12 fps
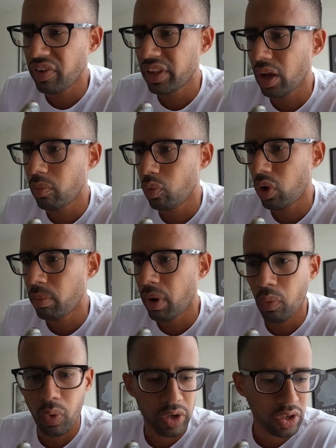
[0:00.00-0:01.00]
of find out more
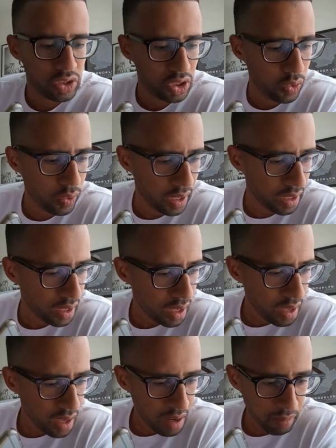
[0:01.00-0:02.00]
about what you're doing.
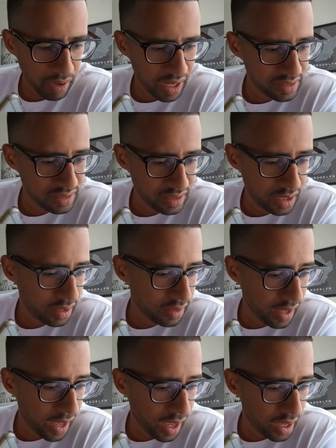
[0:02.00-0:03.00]
But I see
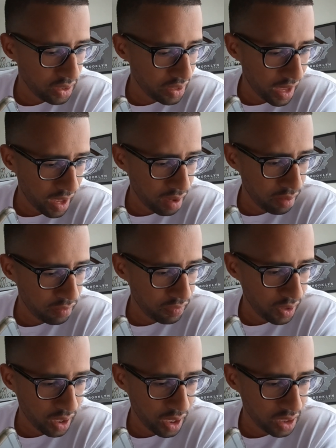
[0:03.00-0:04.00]
that you
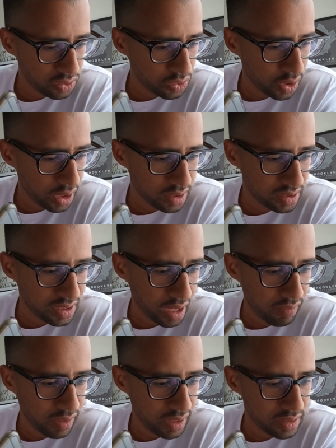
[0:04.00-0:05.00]
have
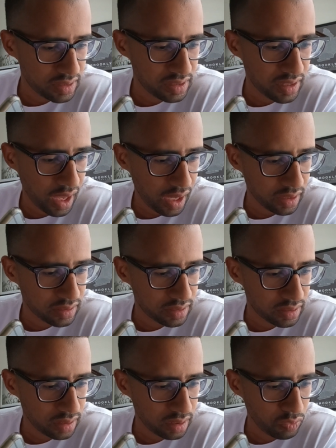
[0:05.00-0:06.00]

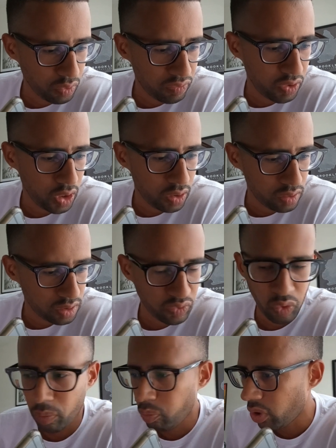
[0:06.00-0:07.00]
176 reviews,
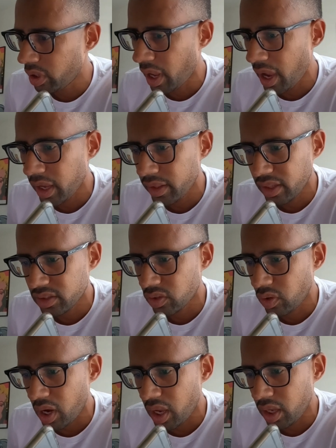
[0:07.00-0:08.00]
4.9. That's
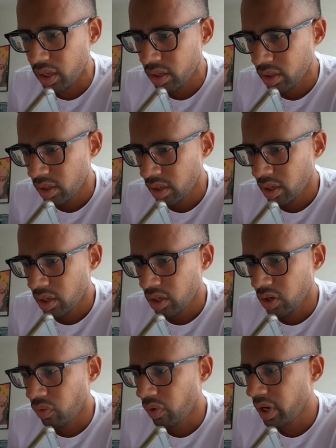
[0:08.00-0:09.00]
great.
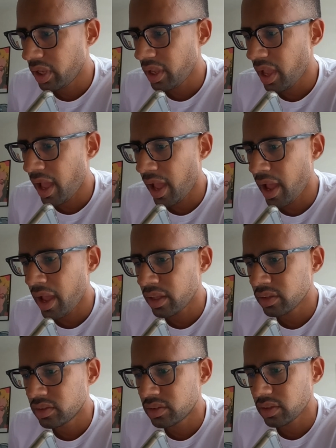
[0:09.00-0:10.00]
You're running
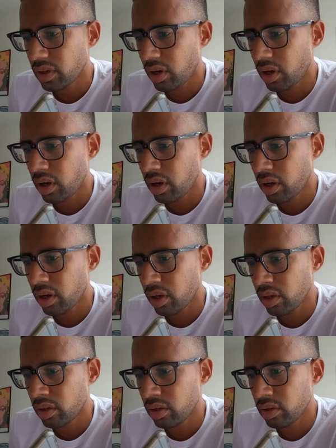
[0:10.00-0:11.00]
ads
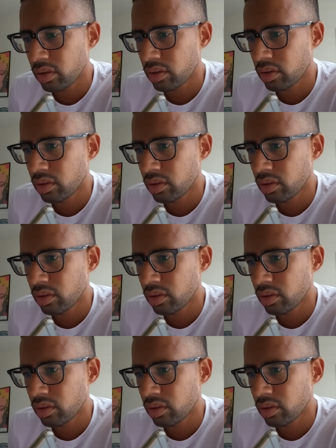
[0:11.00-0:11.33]
on